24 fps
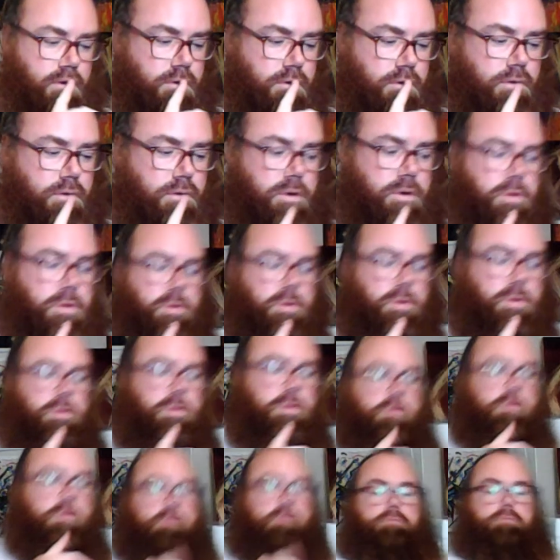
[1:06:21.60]
Yep.
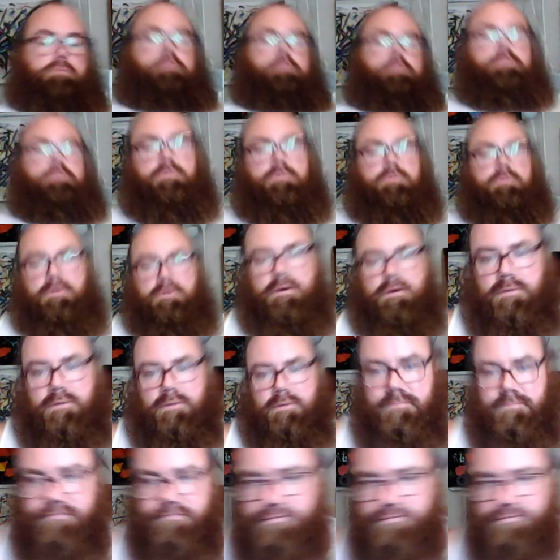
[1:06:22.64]

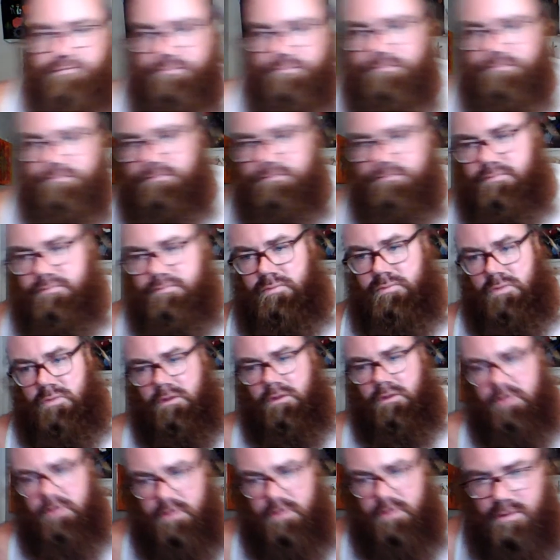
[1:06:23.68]
Alrighty.
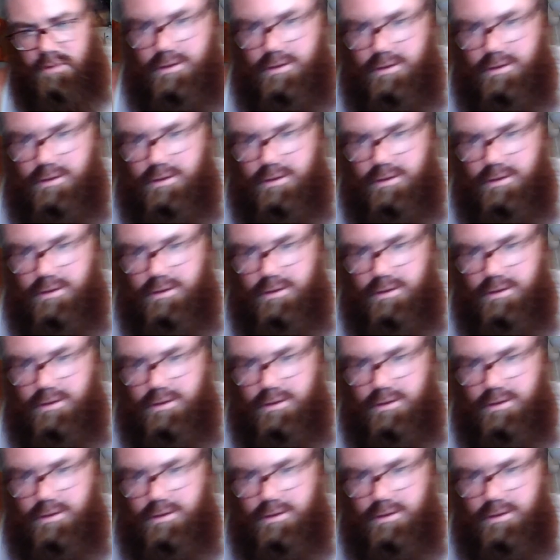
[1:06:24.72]
Oh, whoa,